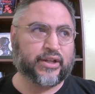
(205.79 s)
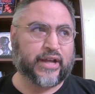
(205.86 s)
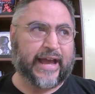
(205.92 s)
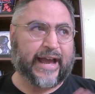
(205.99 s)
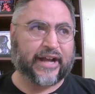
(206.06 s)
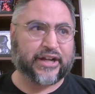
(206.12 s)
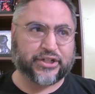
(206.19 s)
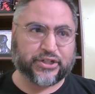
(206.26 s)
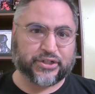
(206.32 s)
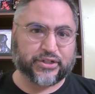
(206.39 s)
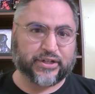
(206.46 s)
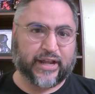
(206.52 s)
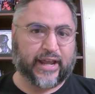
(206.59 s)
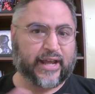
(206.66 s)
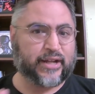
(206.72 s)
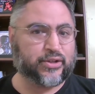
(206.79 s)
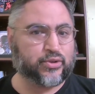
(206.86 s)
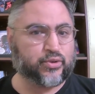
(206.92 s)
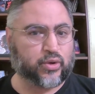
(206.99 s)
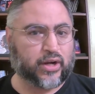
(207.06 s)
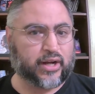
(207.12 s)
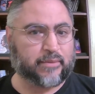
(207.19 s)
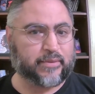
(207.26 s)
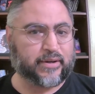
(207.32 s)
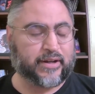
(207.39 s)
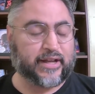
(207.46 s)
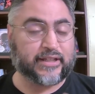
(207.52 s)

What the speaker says: action and drama,